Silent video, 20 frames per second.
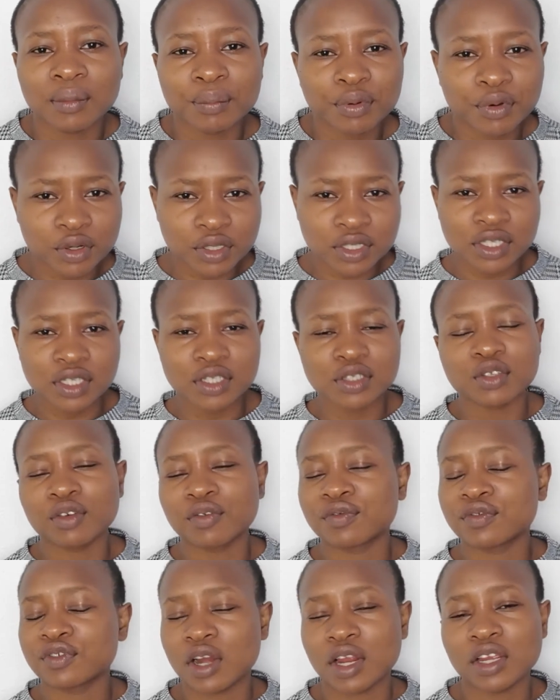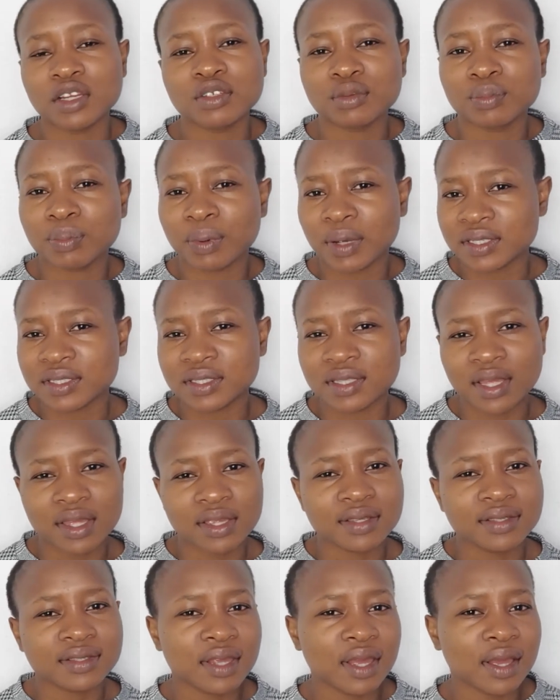process of trying to pass their
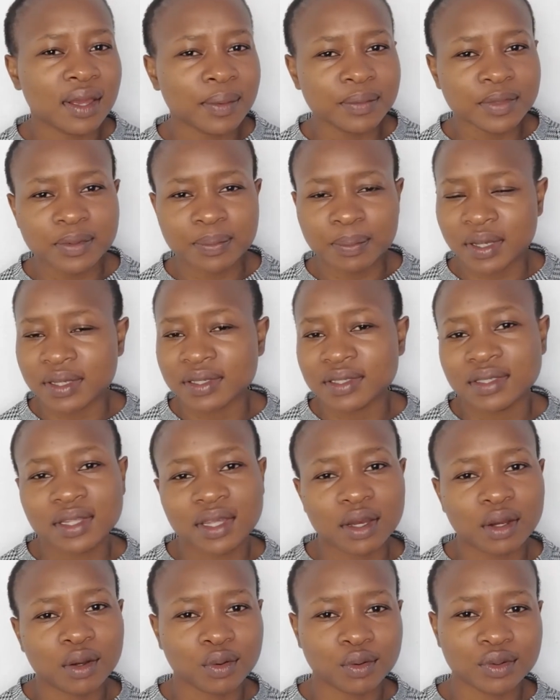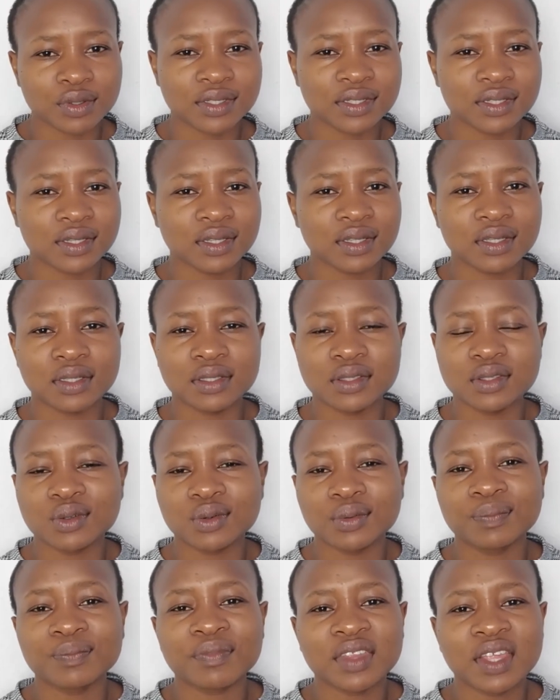exams, pass their courses.
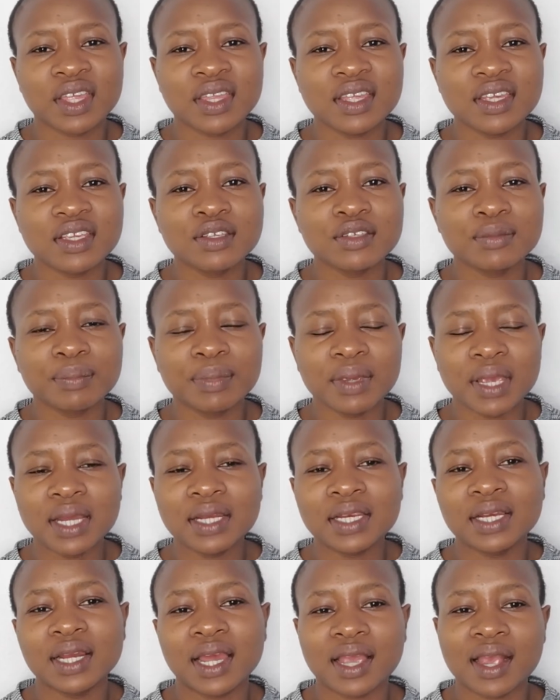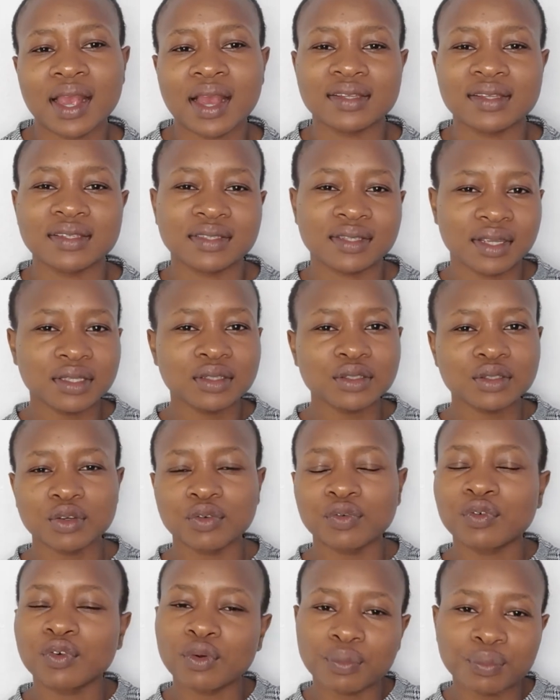So there's barely like a sense
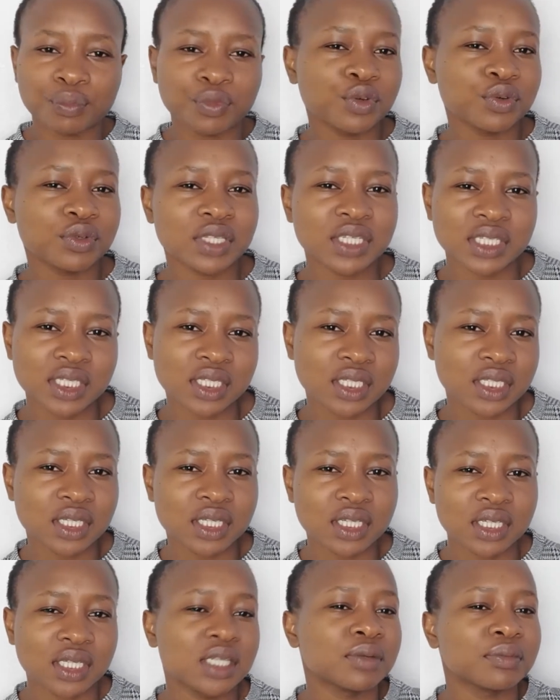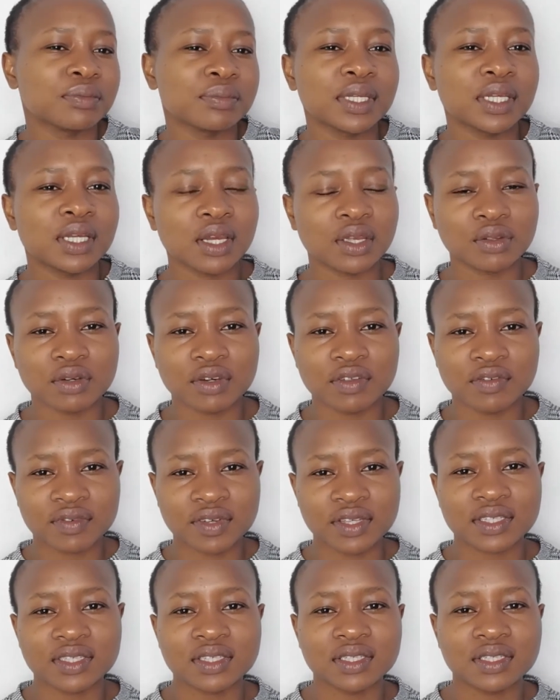of community in bigger
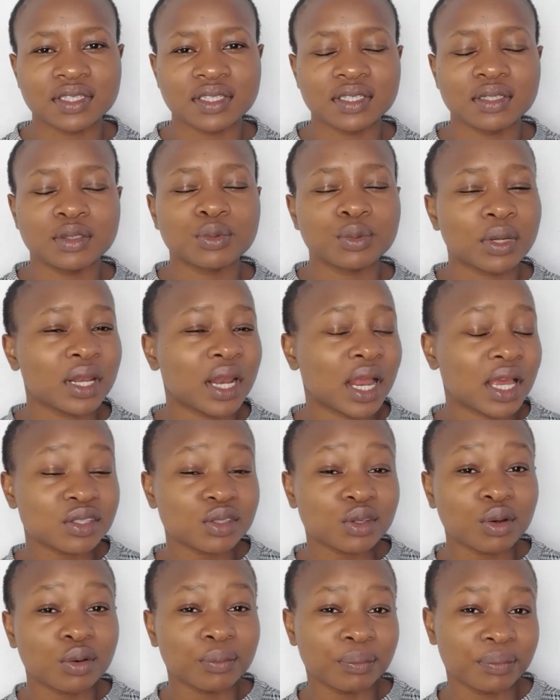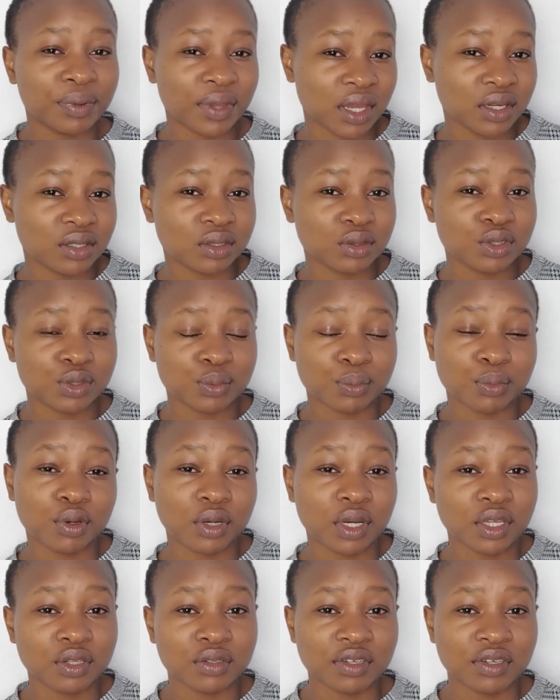universities. Well, as compared to
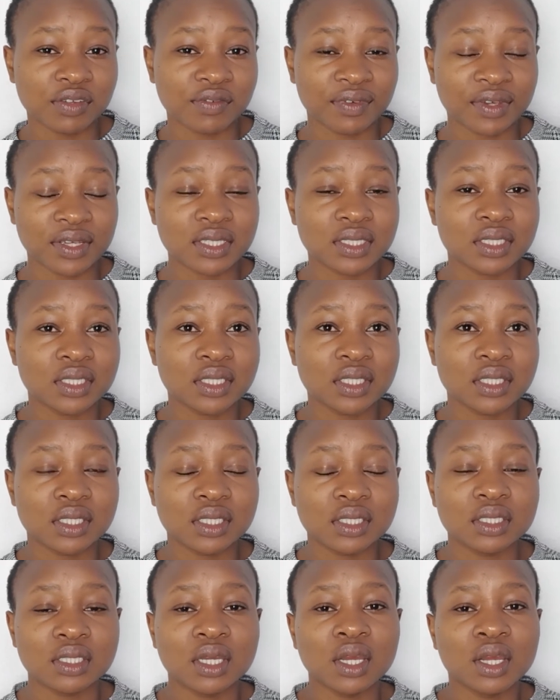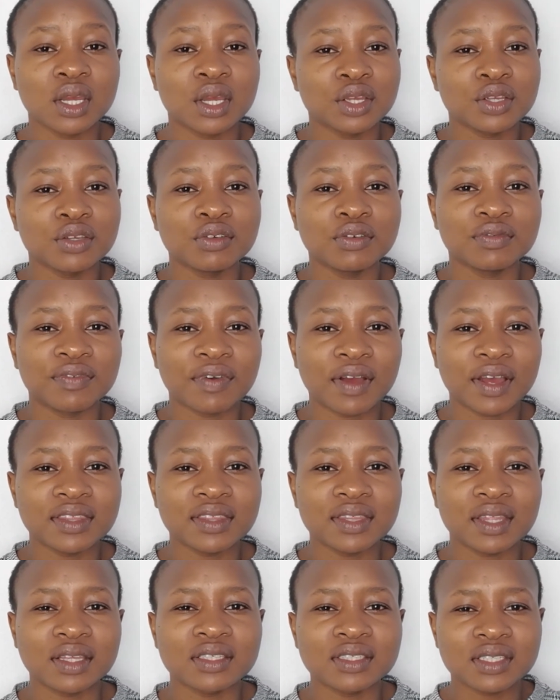smaller universities, you
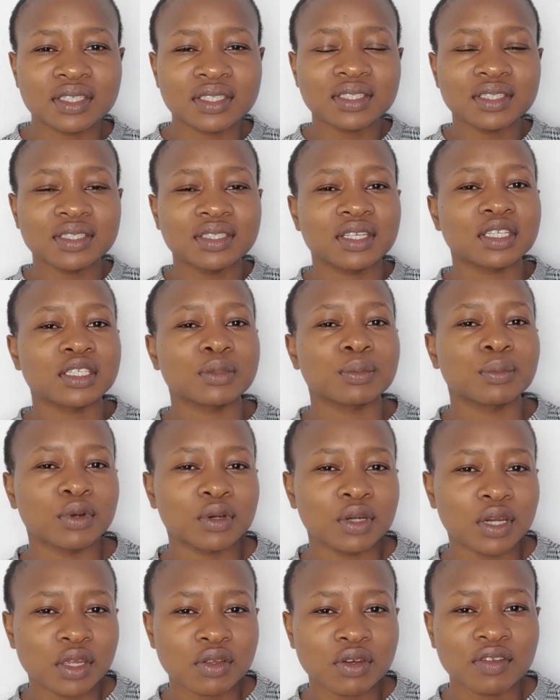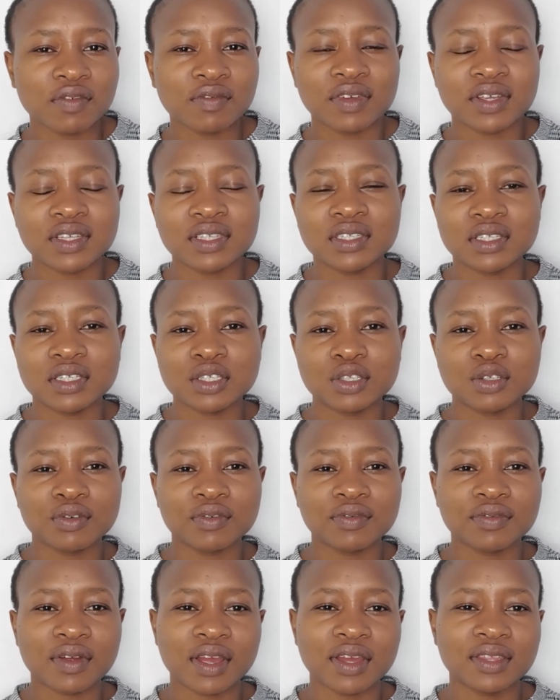find that since it's a smaller university,
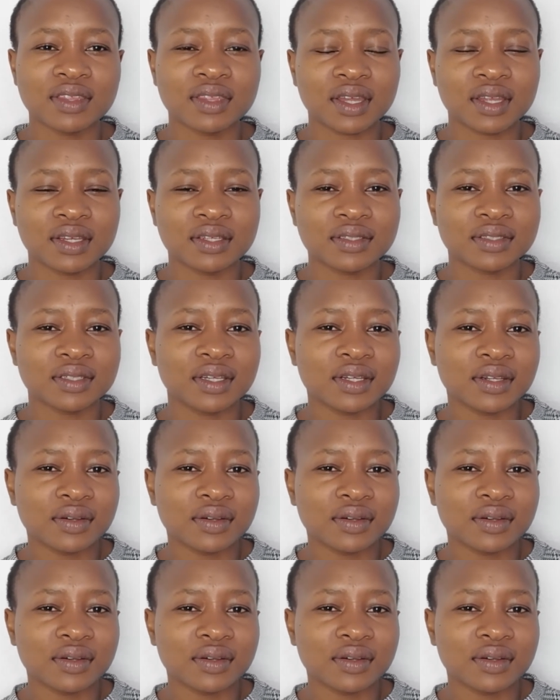you find that